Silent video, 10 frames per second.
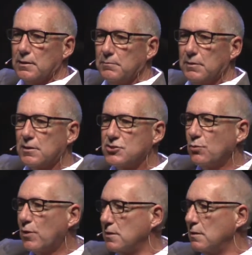because she
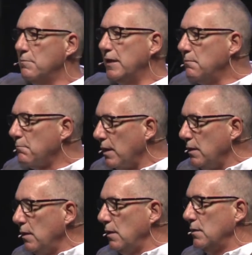wasn't meeting my
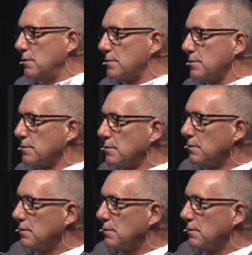needs